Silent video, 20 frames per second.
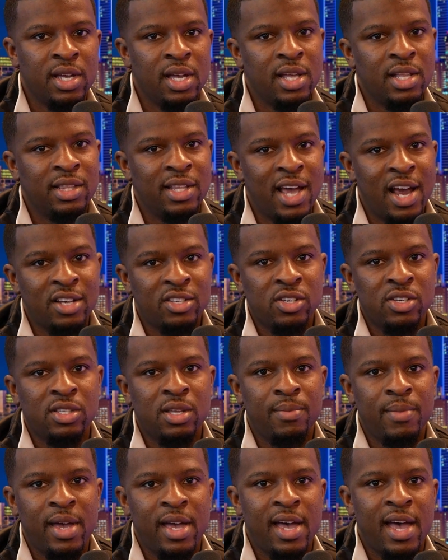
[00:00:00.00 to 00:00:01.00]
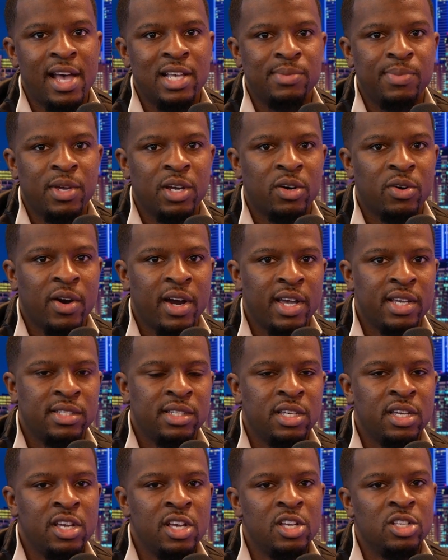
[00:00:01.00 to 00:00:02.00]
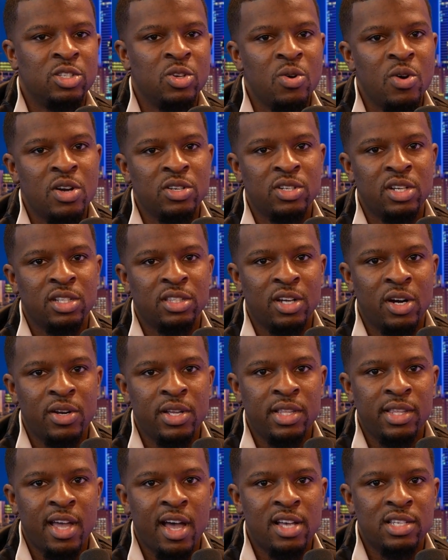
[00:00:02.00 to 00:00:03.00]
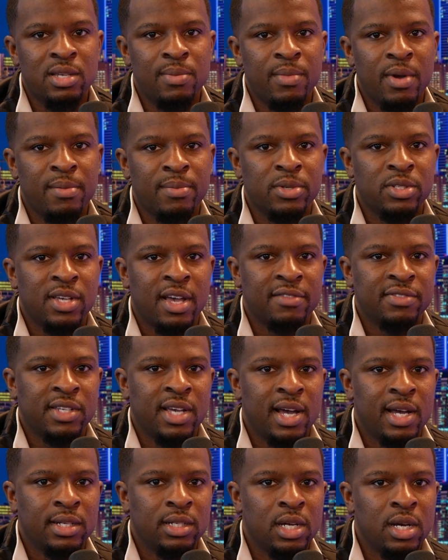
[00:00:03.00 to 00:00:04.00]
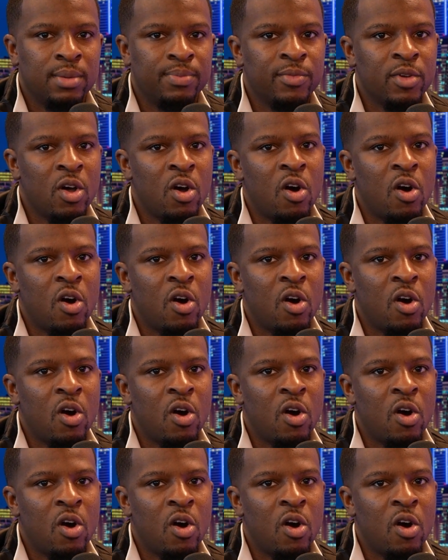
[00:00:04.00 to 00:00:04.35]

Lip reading: Nationally, demand has been crazy. 230,000 members have signed up.